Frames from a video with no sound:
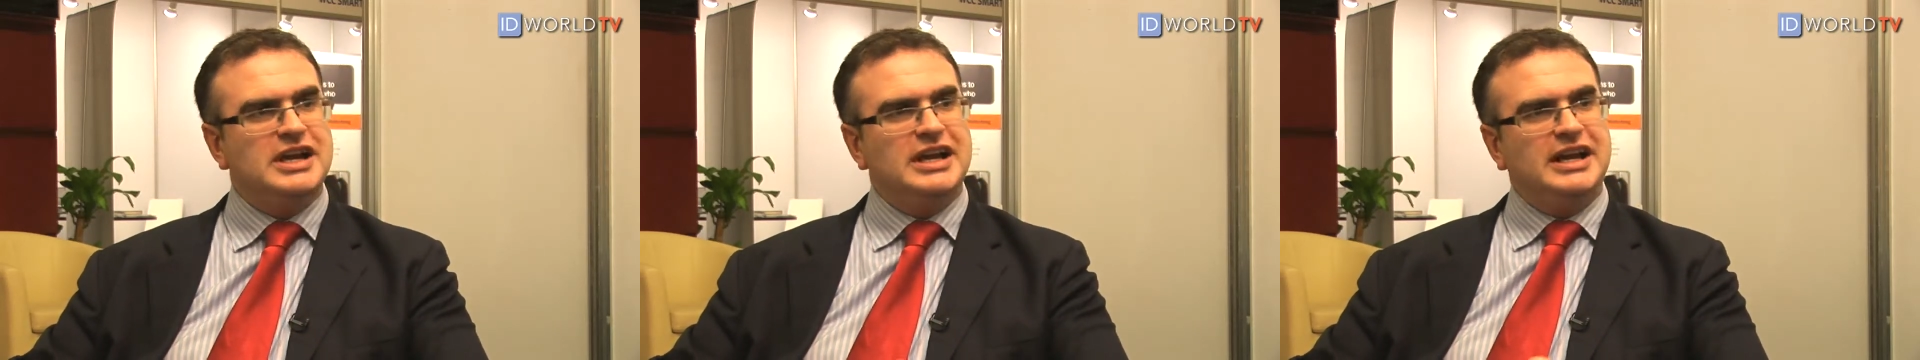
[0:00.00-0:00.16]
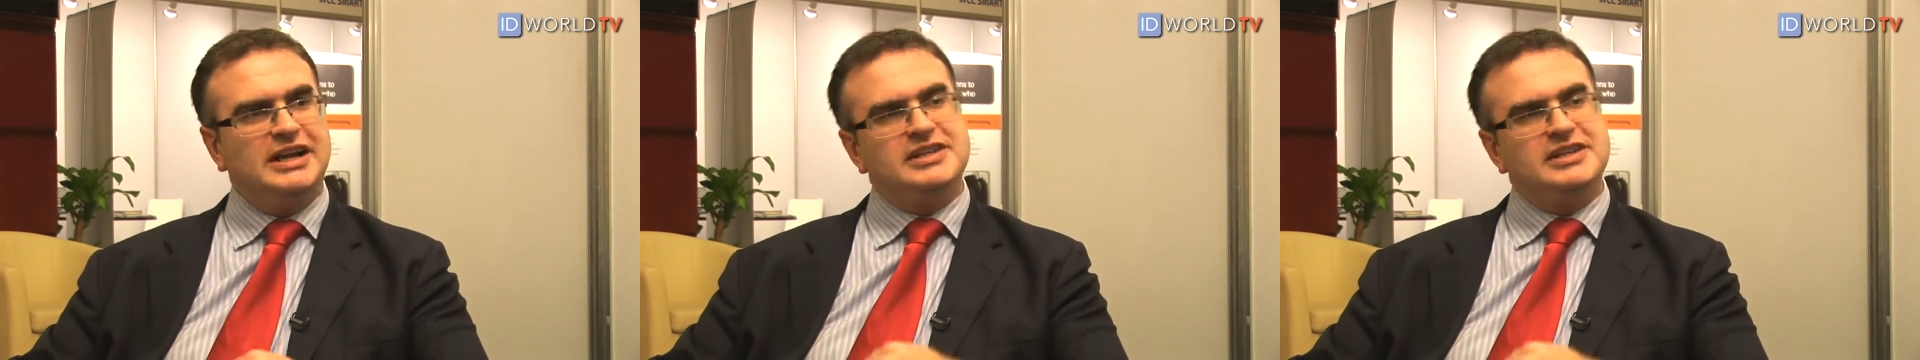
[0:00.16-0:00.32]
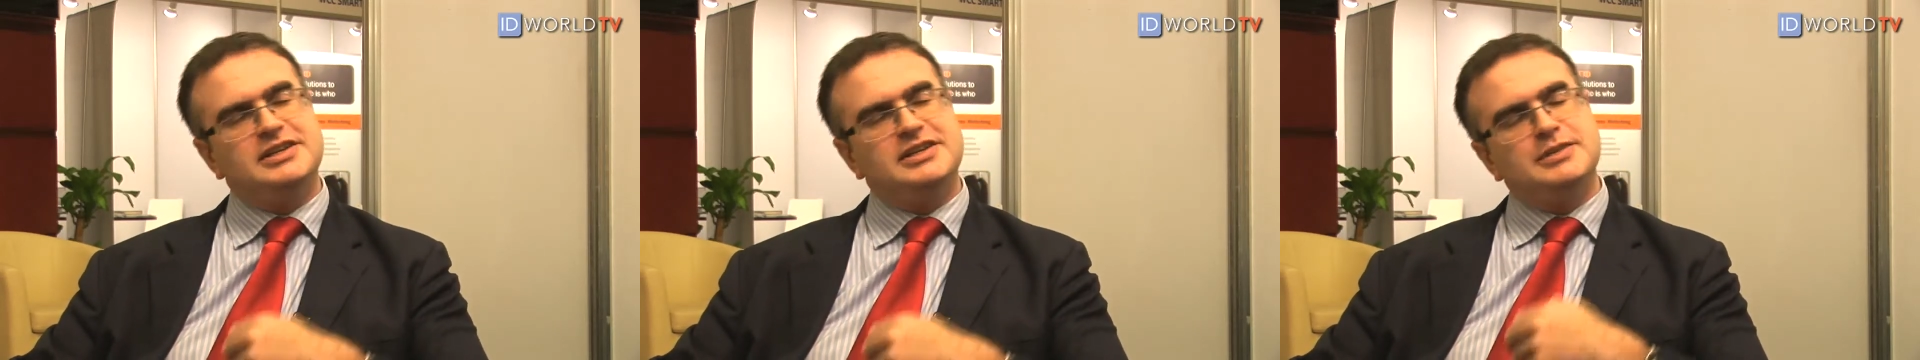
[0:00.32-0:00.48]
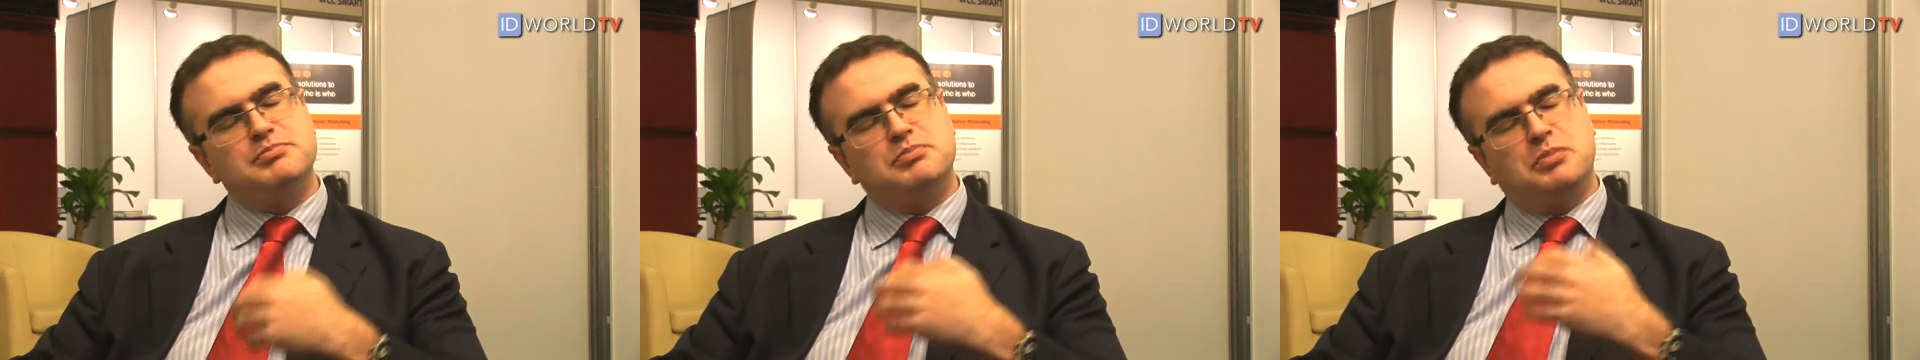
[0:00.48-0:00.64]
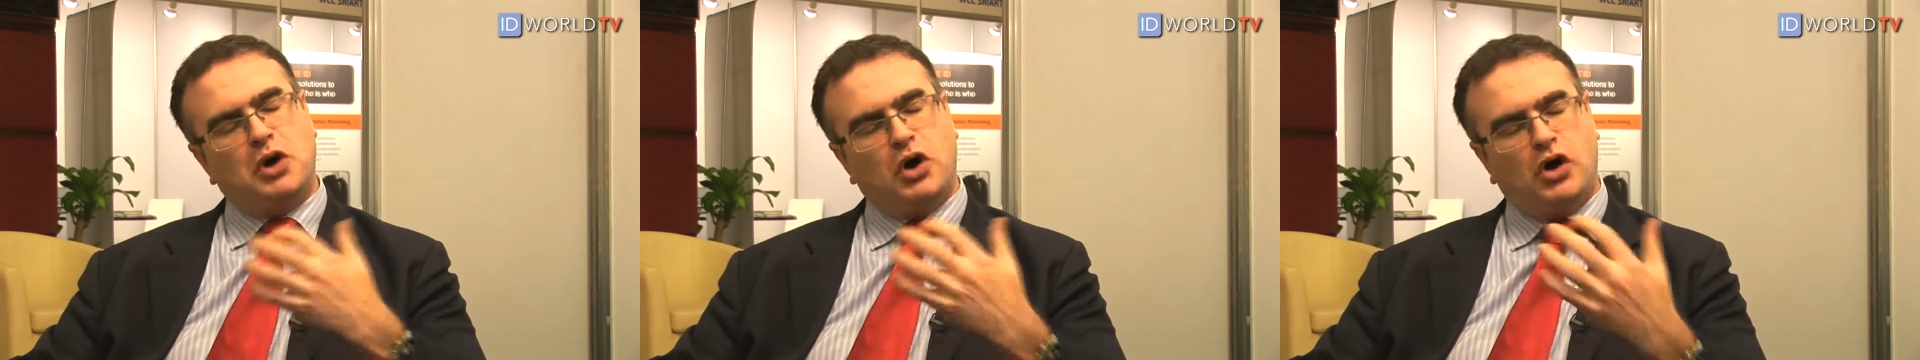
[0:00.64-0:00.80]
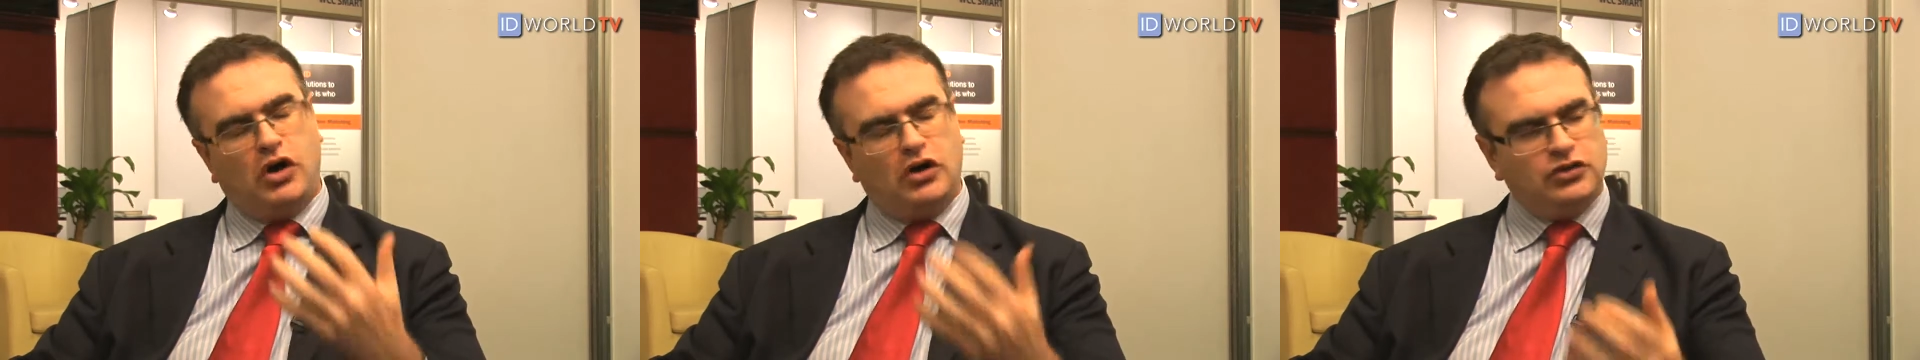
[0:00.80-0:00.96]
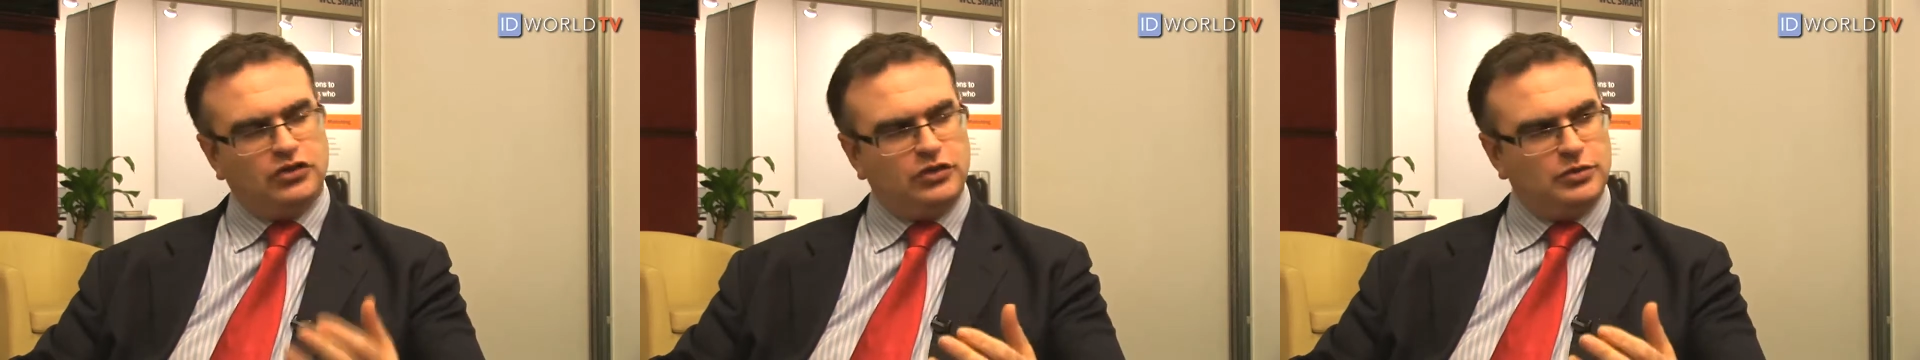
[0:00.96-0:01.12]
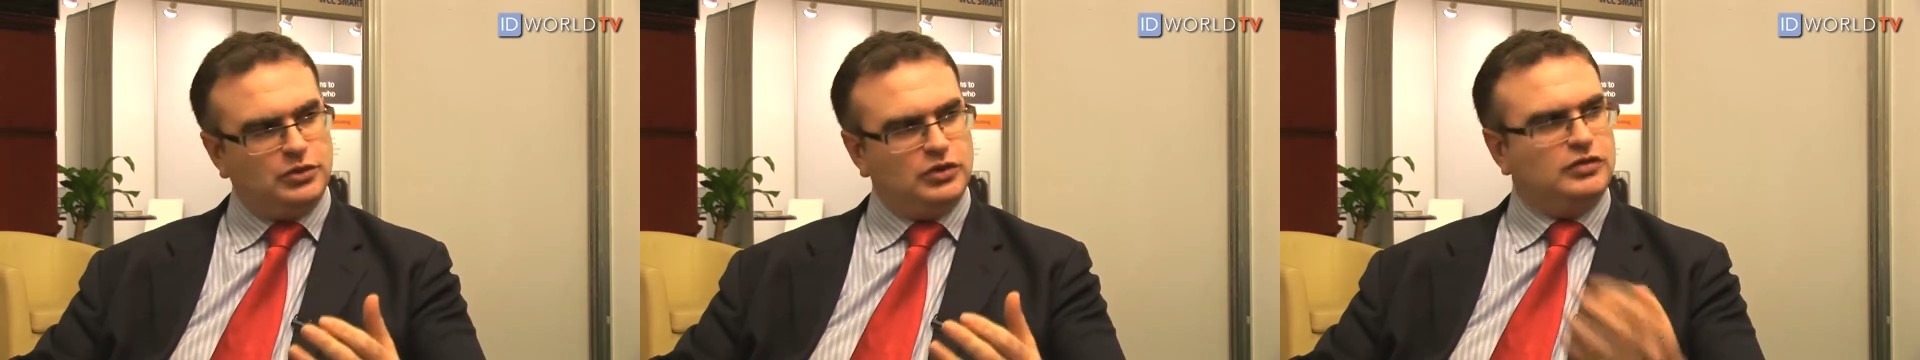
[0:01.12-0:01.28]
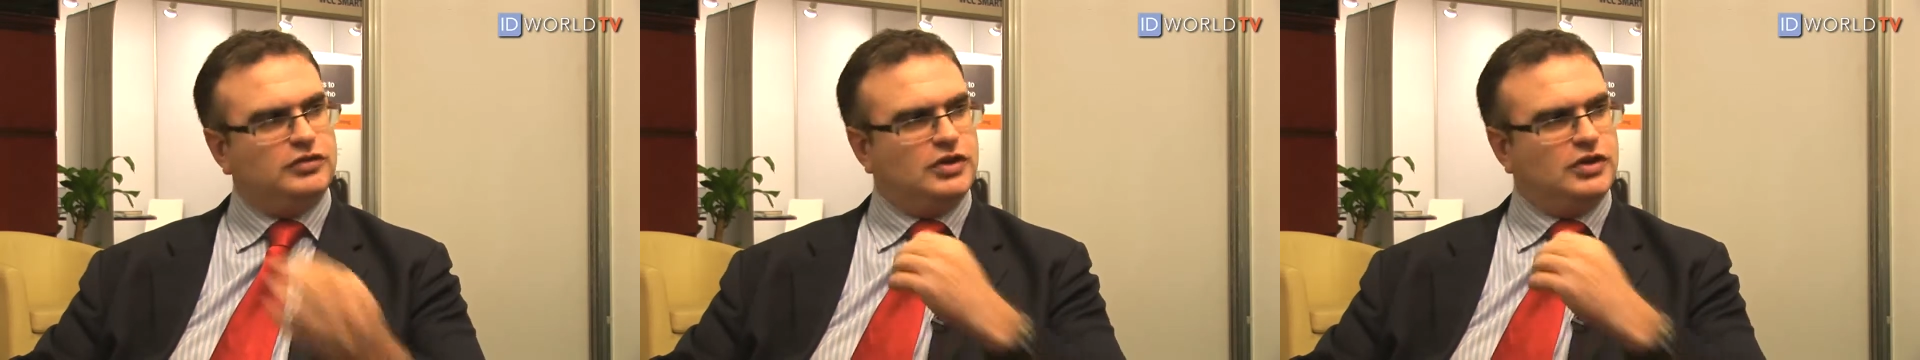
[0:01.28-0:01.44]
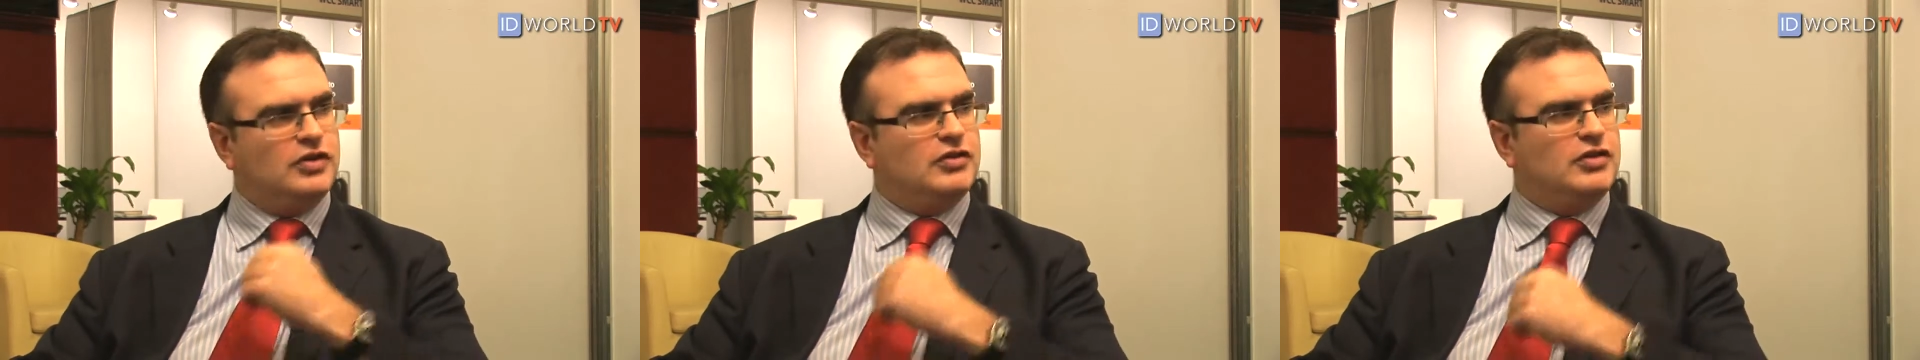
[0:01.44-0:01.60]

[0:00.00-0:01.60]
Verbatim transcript: It is impossible for a